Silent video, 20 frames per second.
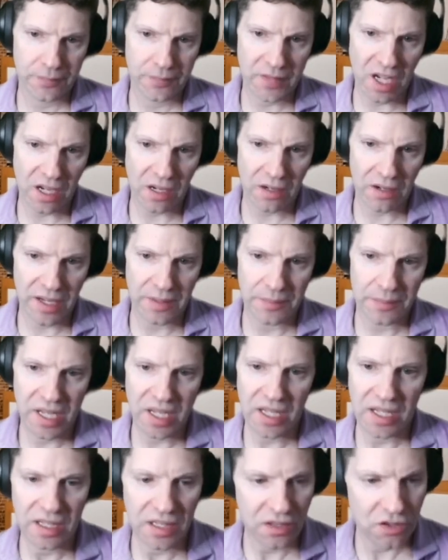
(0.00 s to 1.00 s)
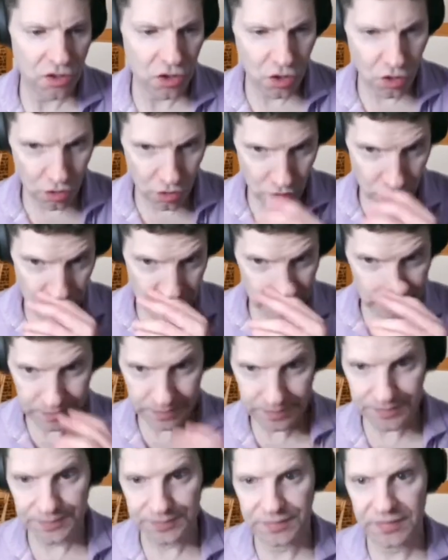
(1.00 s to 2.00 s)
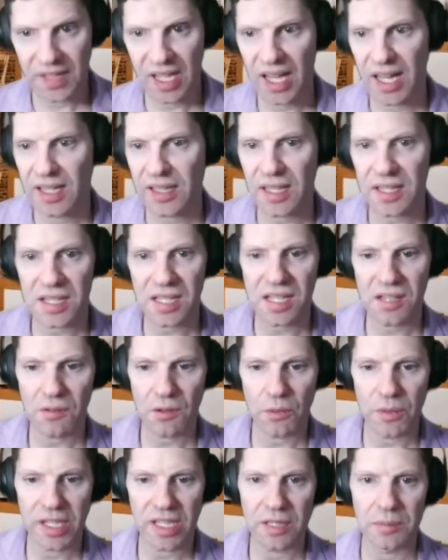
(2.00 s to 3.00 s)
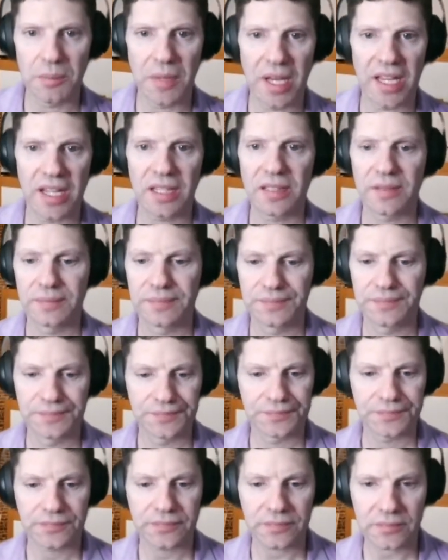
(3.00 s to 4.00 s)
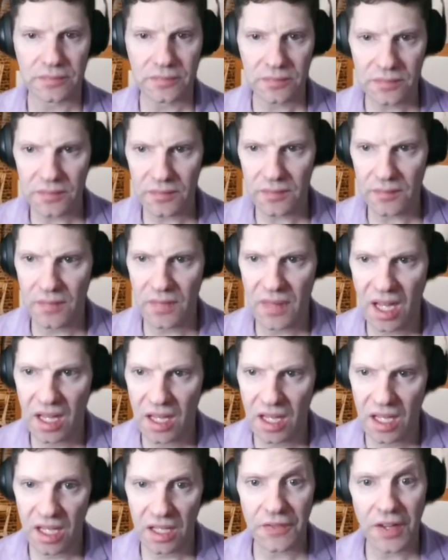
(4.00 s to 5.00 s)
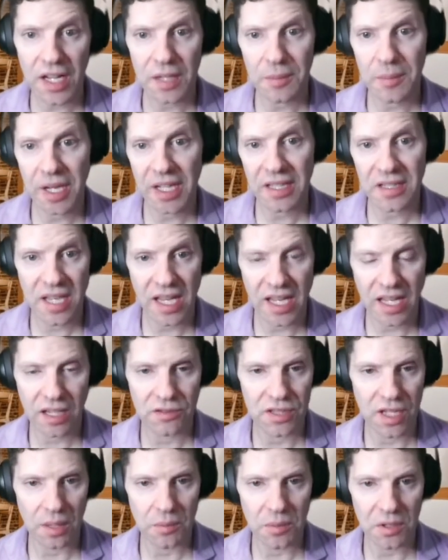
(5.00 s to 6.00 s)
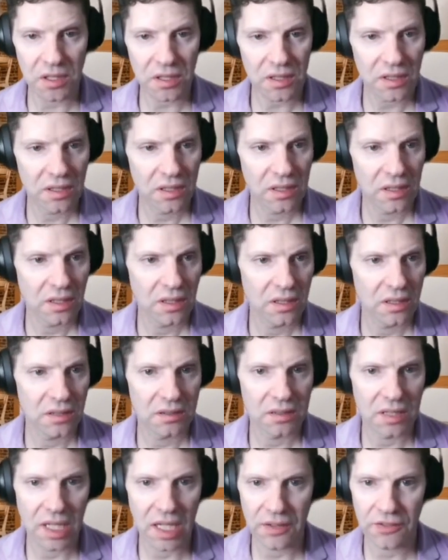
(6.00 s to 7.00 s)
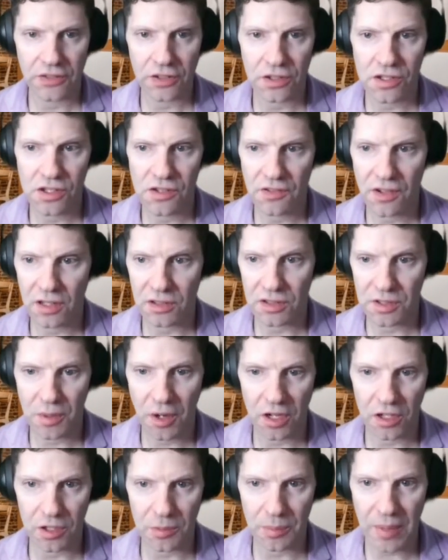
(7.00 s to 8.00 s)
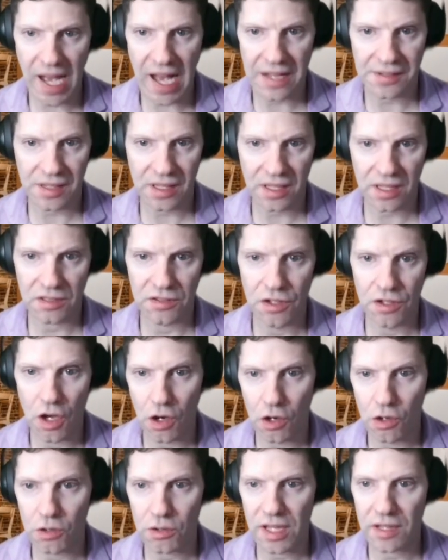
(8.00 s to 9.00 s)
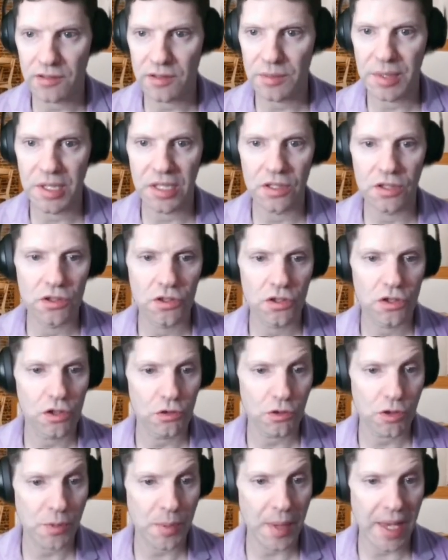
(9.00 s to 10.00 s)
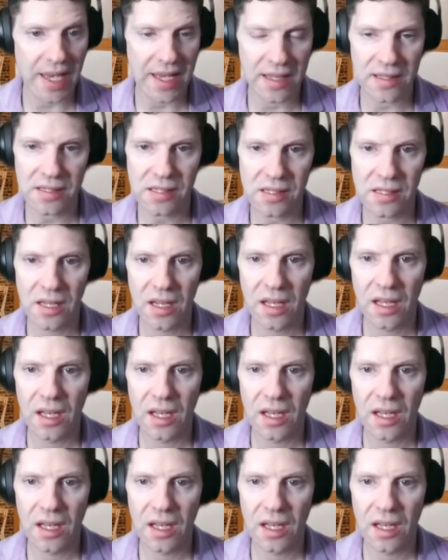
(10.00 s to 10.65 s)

All right, making 2. And let's see what we can make. If I'd made a takeout double, first of all, was partner passing? No, they would bid 2 spades.